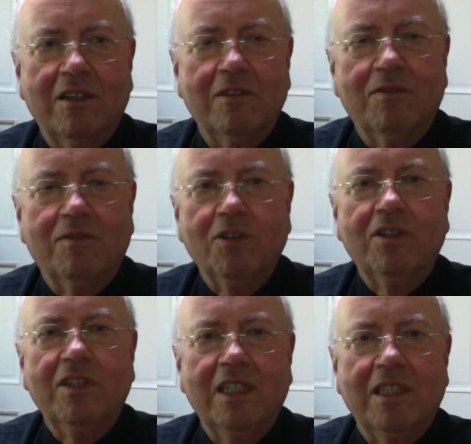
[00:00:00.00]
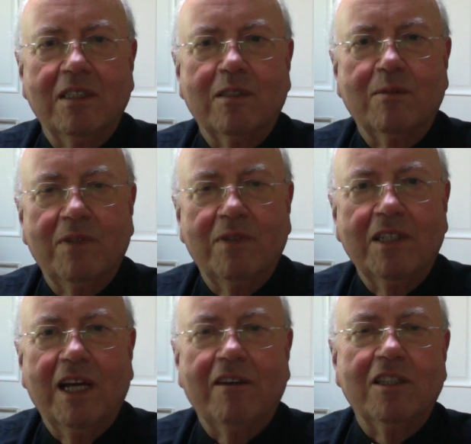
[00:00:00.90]
Those four things
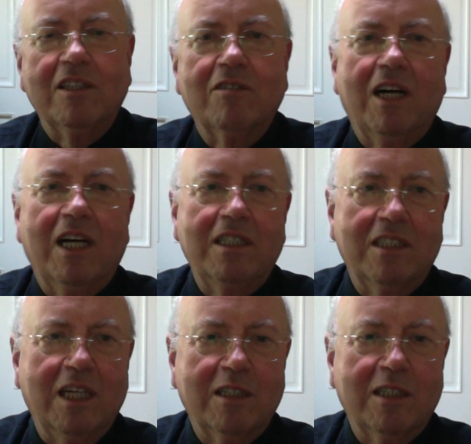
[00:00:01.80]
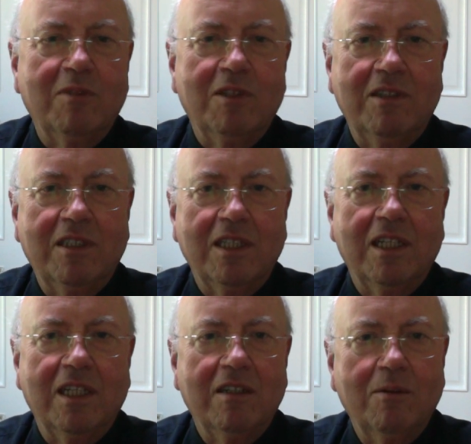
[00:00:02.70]
characterize their community.
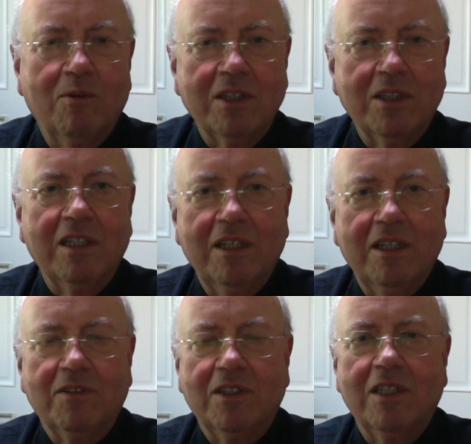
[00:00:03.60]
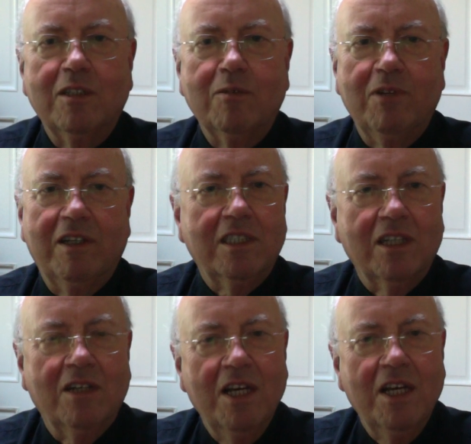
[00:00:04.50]
What a gift of the Spirit.
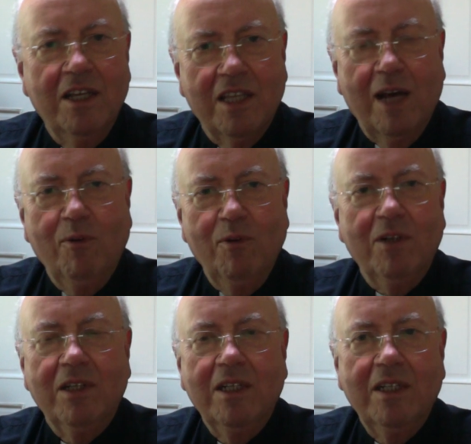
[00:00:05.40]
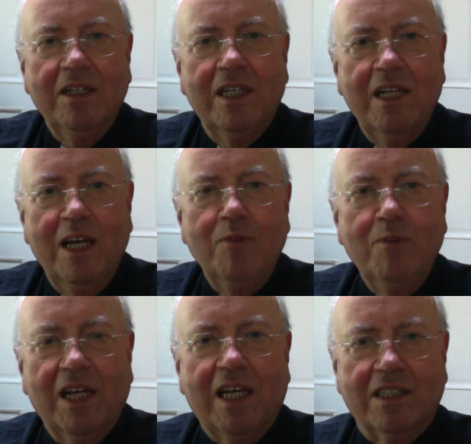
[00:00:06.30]
So that will
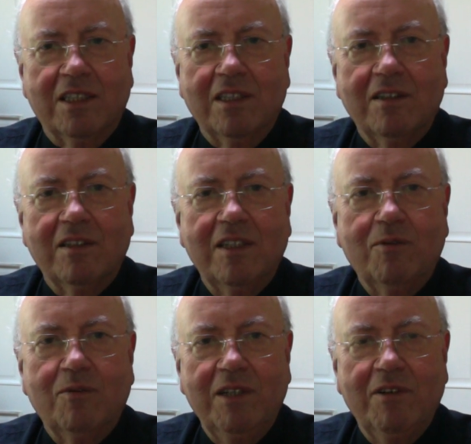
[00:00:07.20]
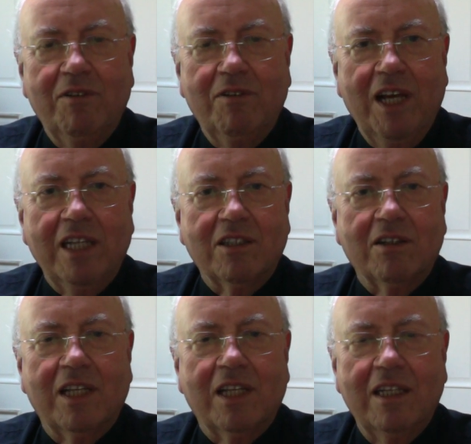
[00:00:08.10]
enable us, if we reflect
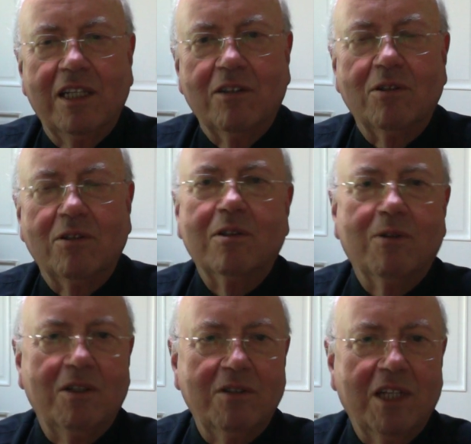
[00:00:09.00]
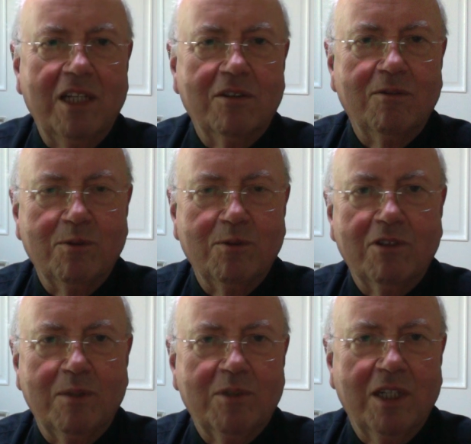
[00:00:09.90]
on that little quotation from
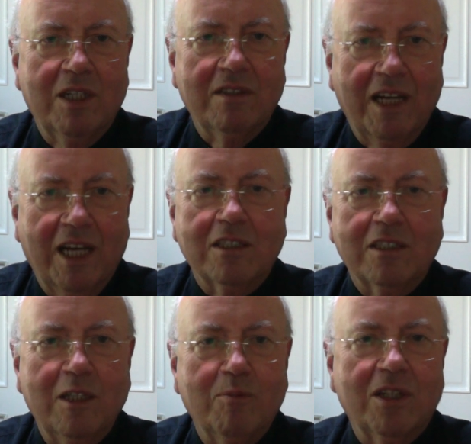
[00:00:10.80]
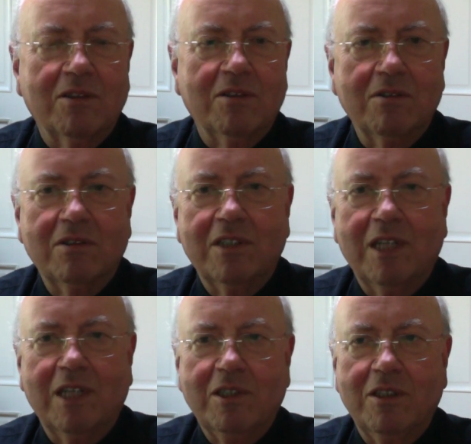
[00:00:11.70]
Scripture, Acts of the Apostles,
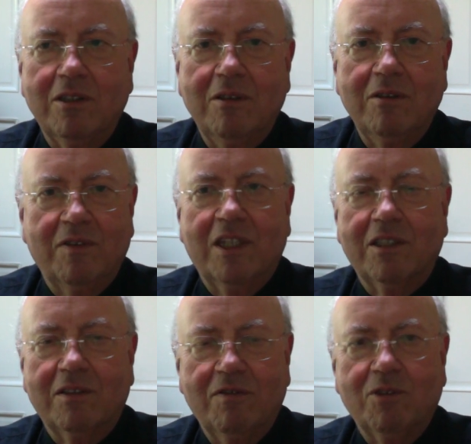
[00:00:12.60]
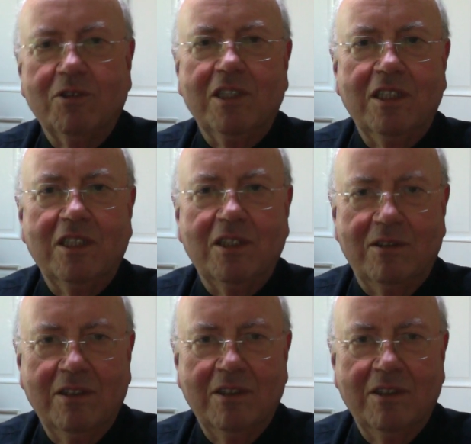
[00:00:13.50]
chapter 2, verse 42,